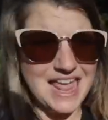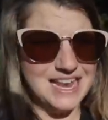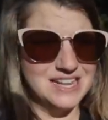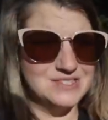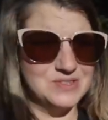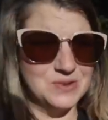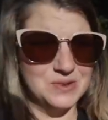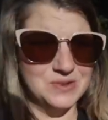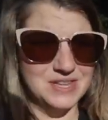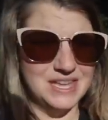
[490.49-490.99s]
and
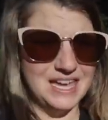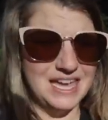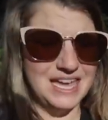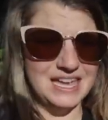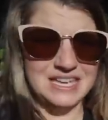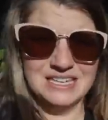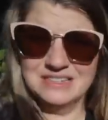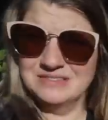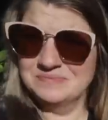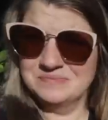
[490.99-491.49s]
it's
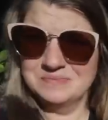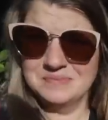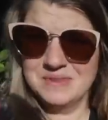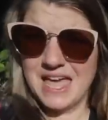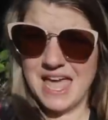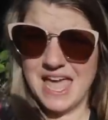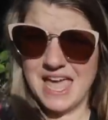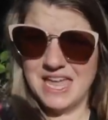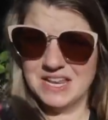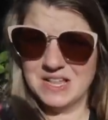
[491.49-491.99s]
only
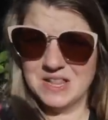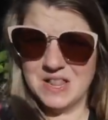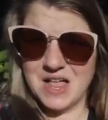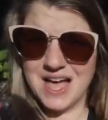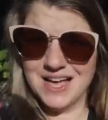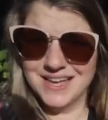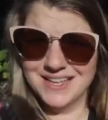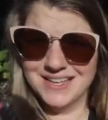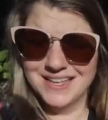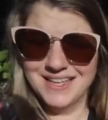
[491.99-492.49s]
8
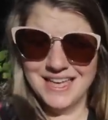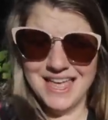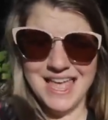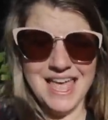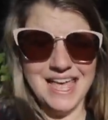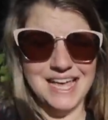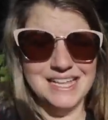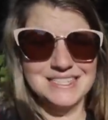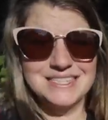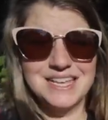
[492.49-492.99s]
o'clock.
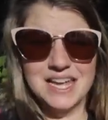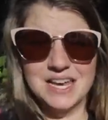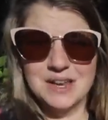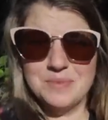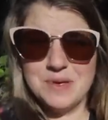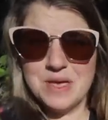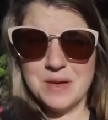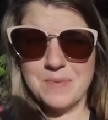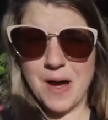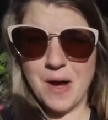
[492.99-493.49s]
It's gonna
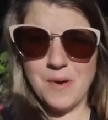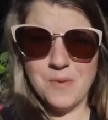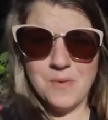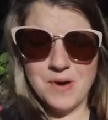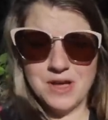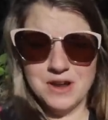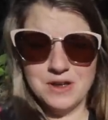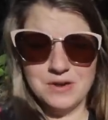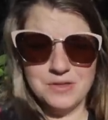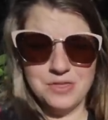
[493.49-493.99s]
be about
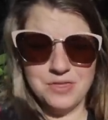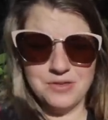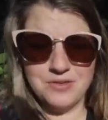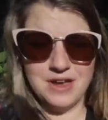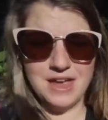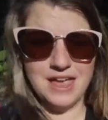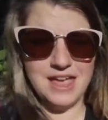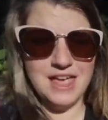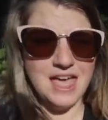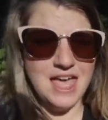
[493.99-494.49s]

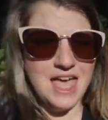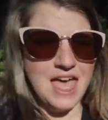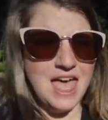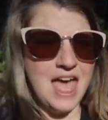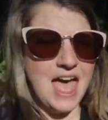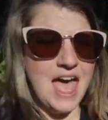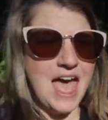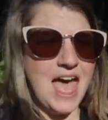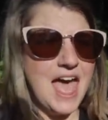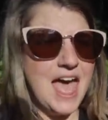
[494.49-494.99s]
103,
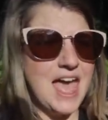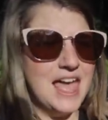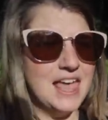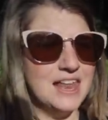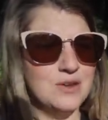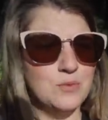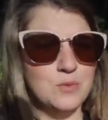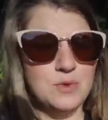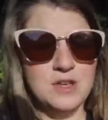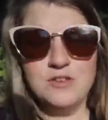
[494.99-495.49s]

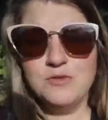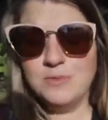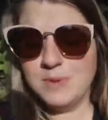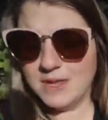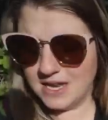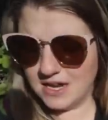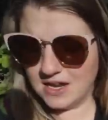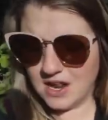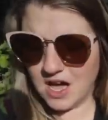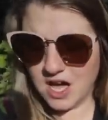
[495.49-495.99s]
and we've
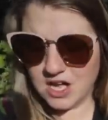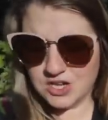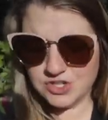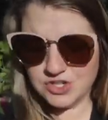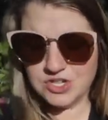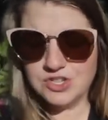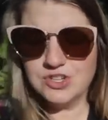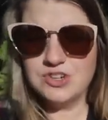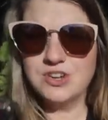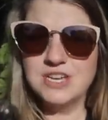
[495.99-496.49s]
been in
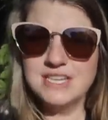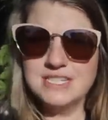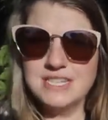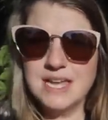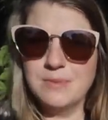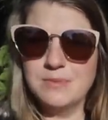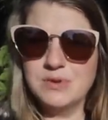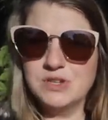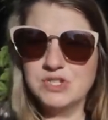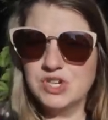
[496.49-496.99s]
100-degree
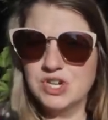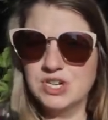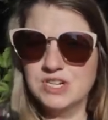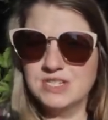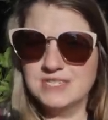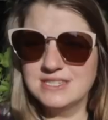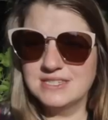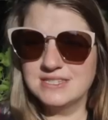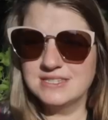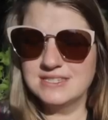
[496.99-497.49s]

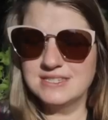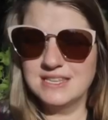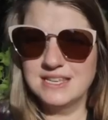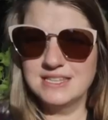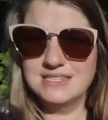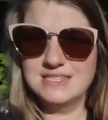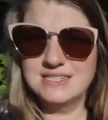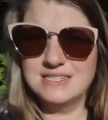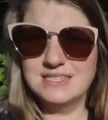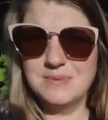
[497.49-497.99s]
temperatures
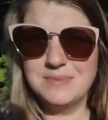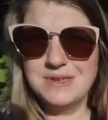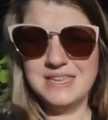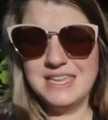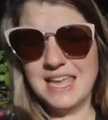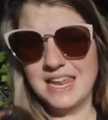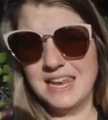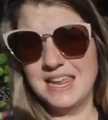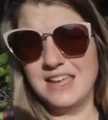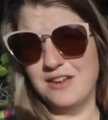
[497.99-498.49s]
since the
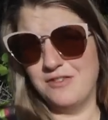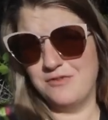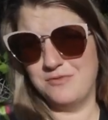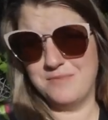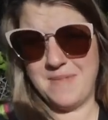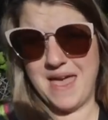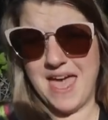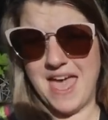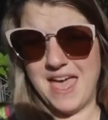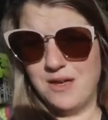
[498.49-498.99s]
beginning of
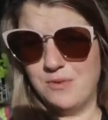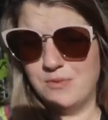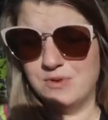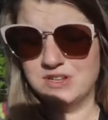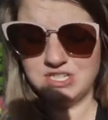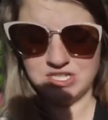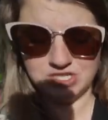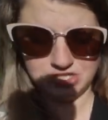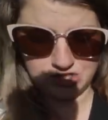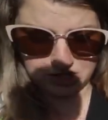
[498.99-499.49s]
May,
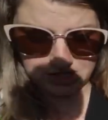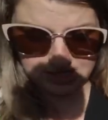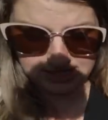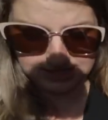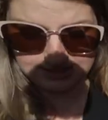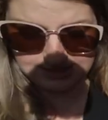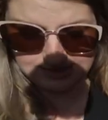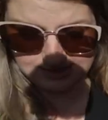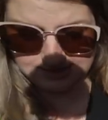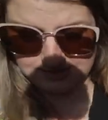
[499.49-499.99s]
which is
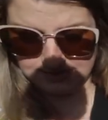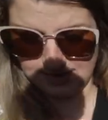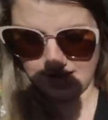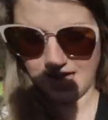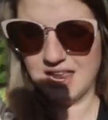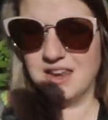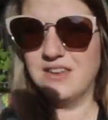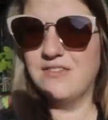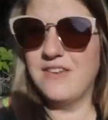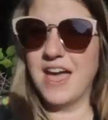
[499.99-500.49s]
just
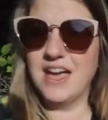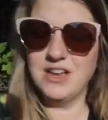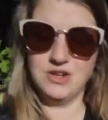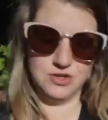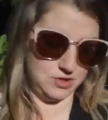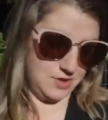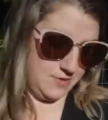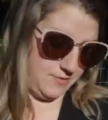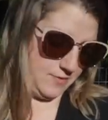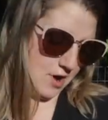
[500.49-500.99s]
kind of
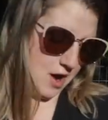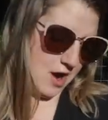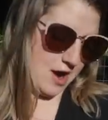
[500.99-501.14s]
extra for